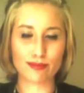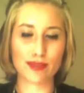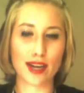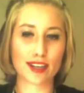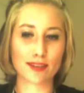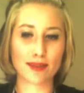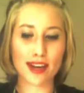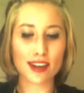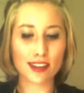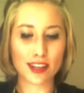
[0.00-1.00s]
not going to buy
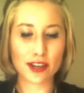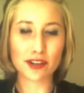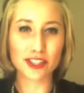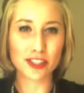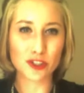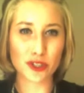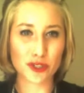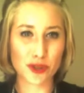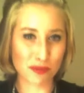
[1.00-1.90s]
anything over a drugstore